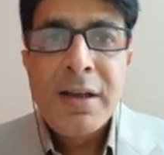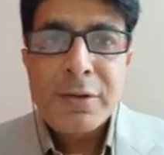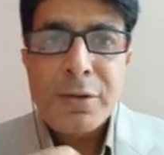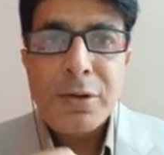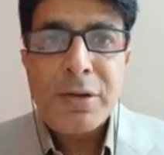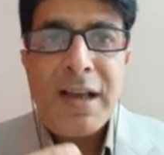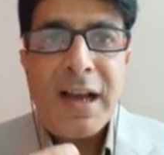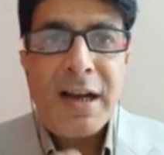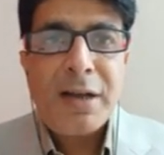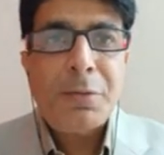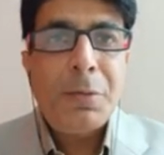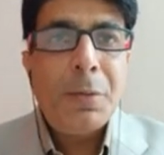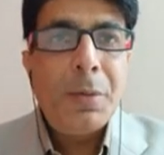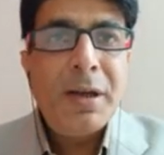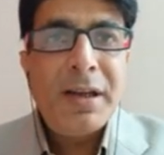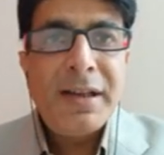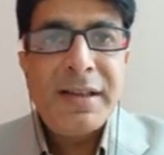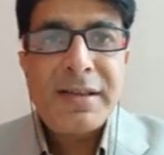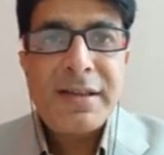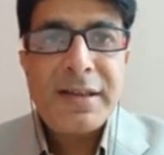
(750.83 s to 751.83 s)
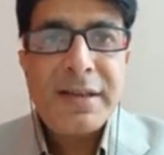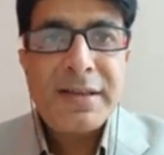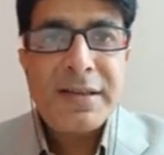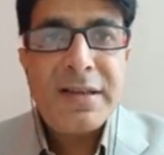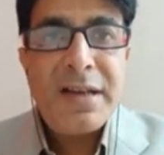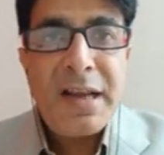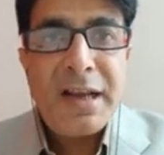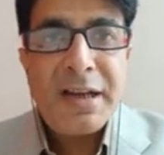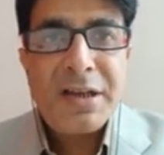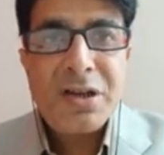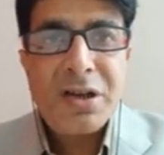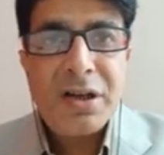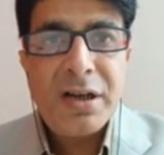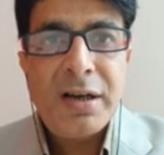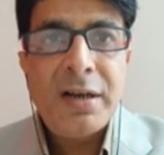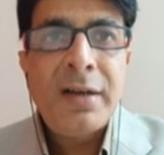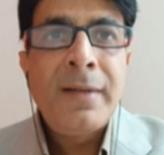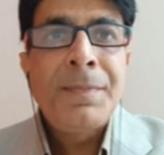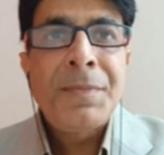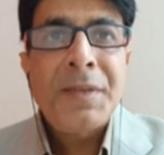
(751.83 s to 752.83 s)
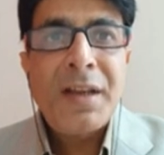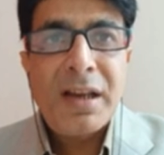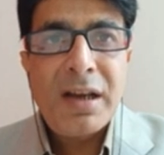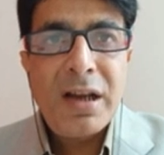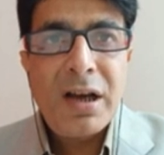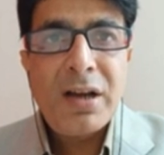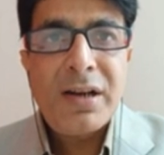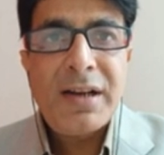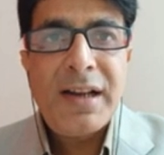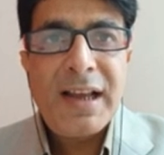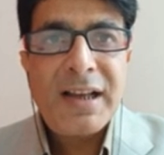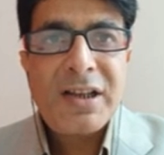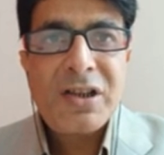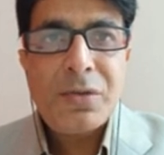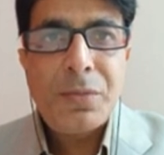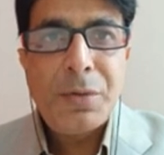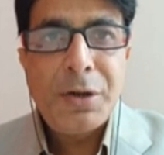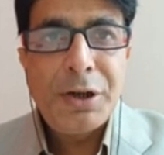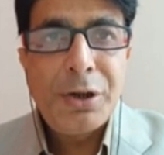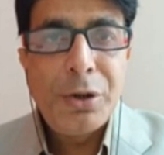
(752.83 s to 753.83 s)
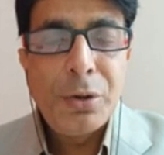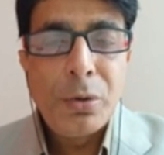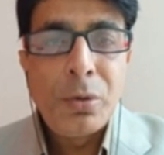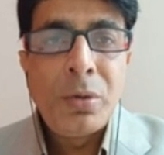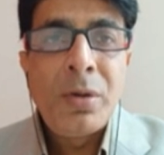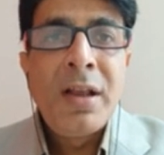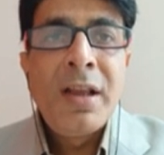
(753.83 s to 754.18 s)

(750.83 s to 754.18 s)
So that we will discuss later in our next video.